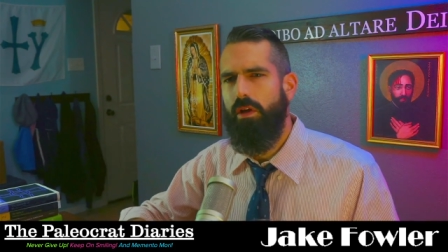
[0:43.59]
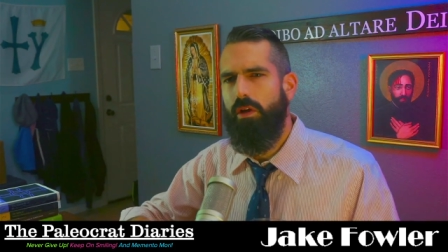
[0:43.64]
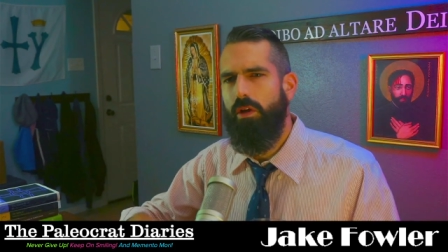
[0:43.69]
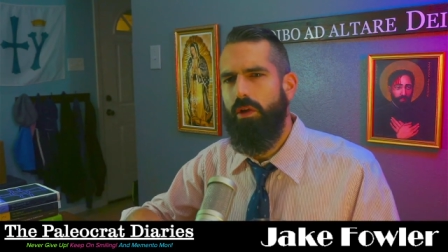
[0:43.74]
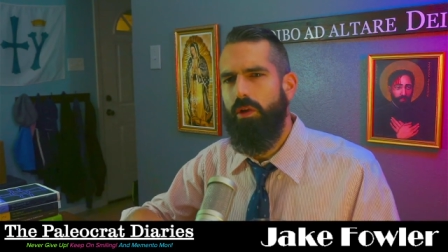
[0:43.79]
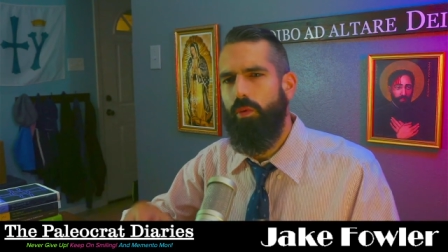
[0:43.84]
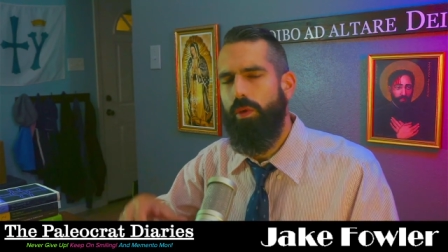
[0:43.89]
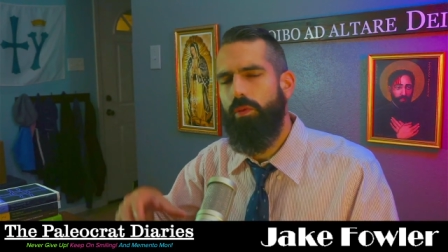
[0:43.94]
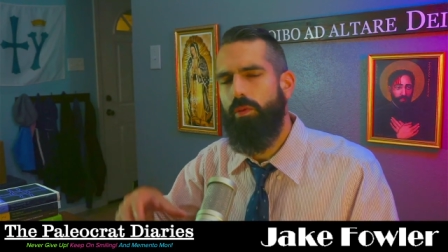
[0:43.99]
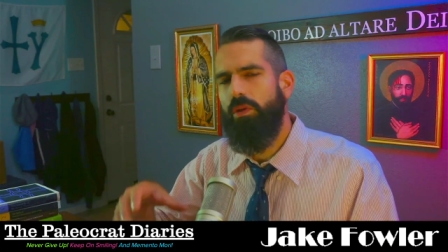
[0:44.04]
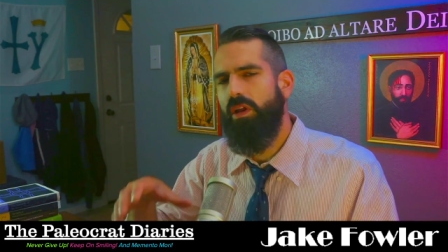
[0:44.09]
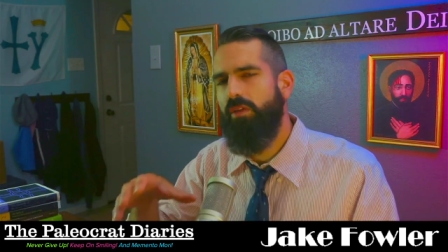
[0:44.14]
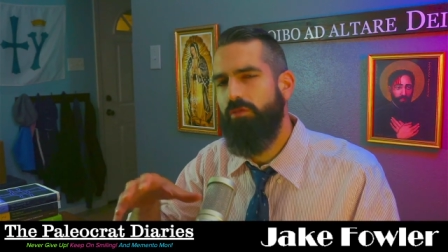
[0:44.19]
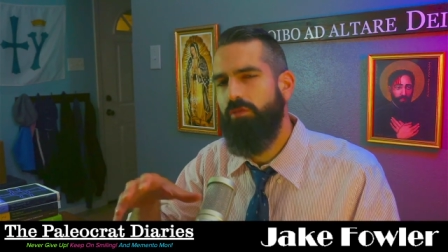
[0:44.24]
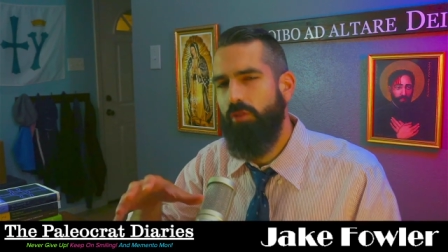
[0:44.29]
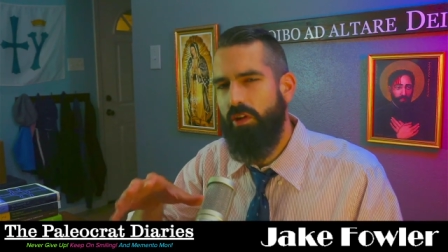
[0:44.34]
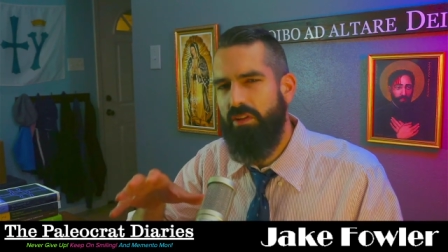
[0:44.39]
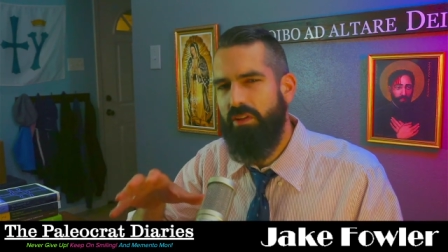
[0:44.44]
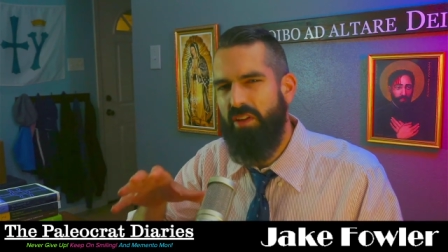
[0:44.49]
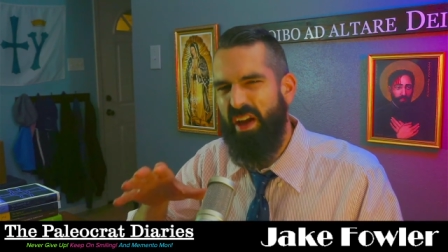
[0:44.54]
we will have
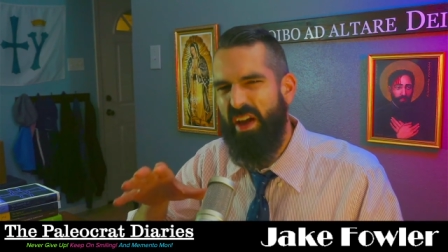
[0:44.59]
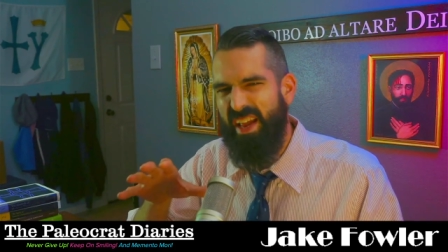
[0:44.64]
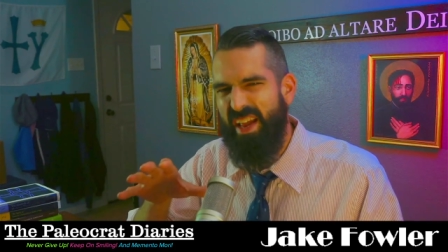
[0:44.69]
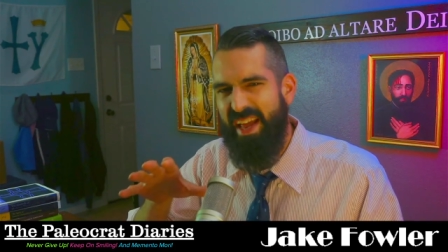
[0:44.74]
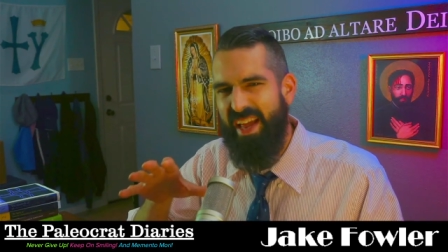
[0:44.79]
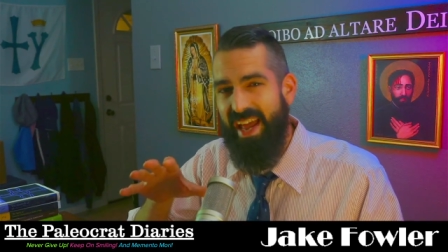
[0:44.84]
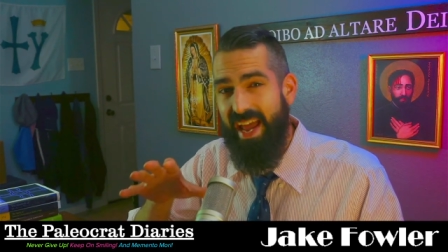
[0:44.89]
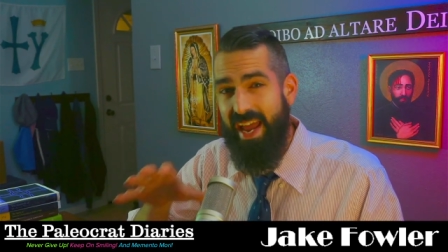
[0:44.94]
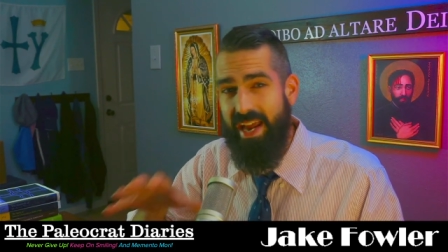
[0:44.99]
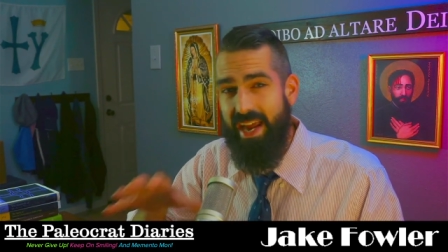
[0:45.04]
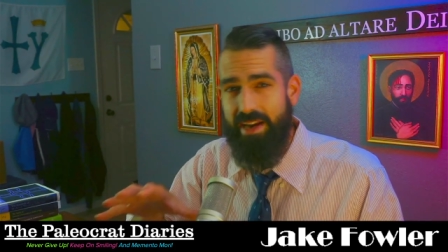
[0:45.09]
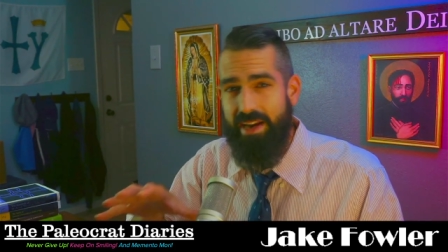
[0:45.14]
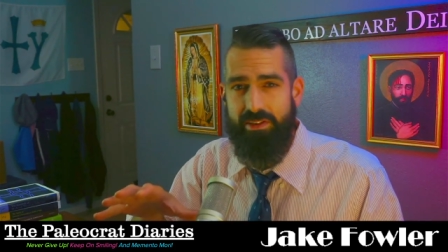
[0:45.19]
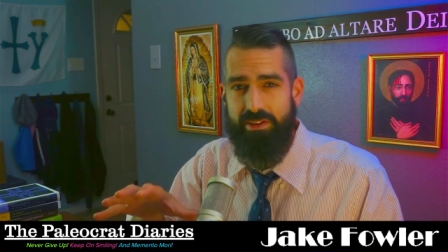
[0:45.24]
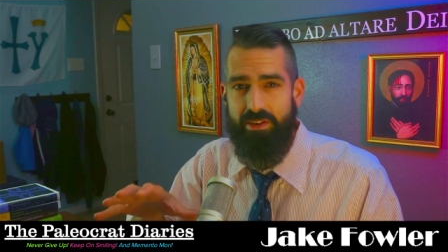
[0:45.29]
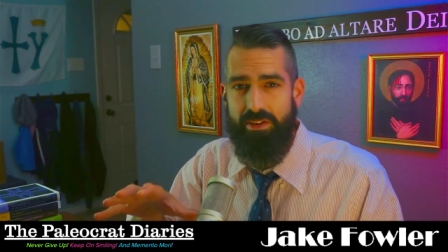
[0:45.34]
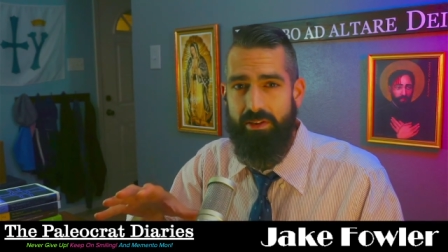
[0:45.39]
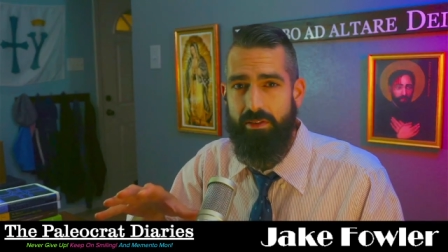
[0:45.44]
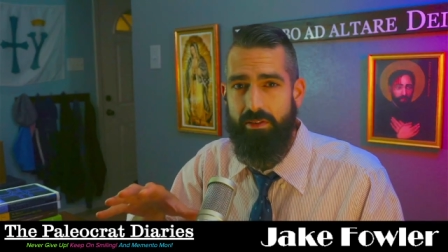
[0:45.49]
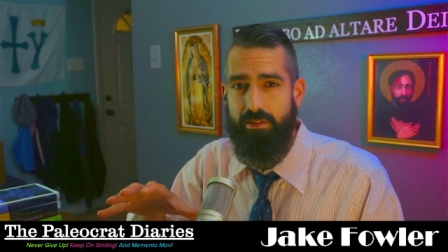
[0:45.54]
looked at eight
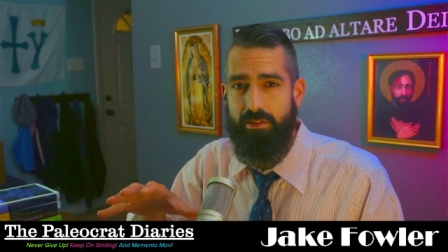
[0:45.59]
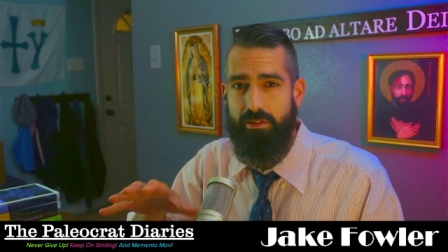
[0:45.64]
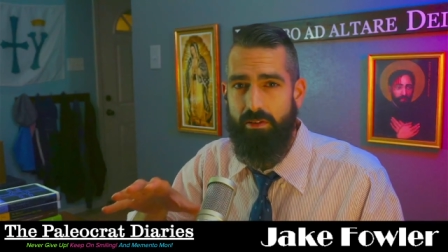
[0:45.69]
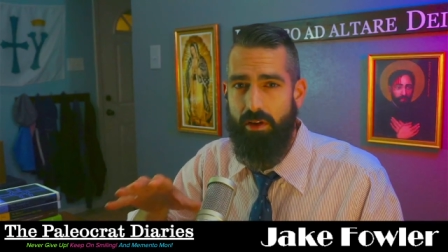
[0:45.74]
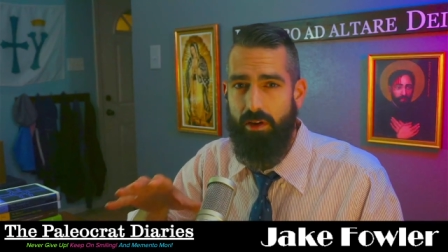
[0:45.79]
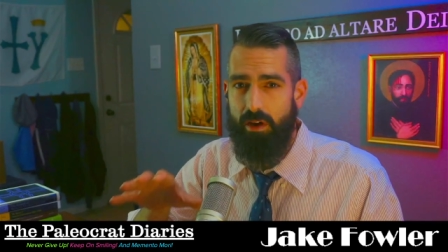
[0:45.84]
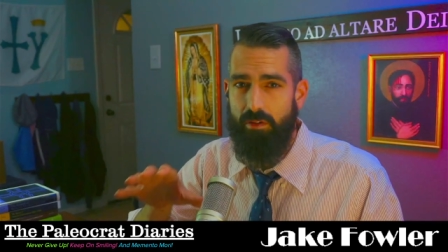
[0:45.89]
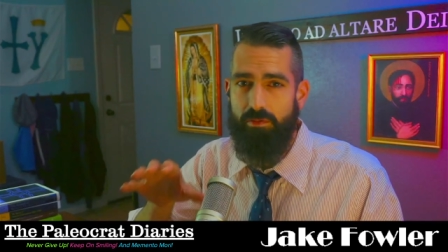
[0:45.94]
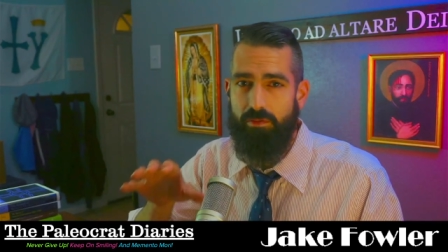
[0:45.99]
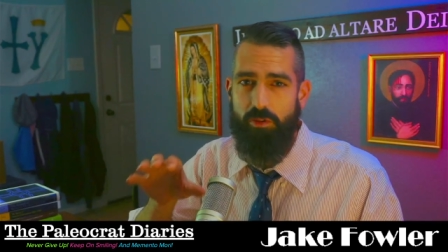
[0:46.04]
of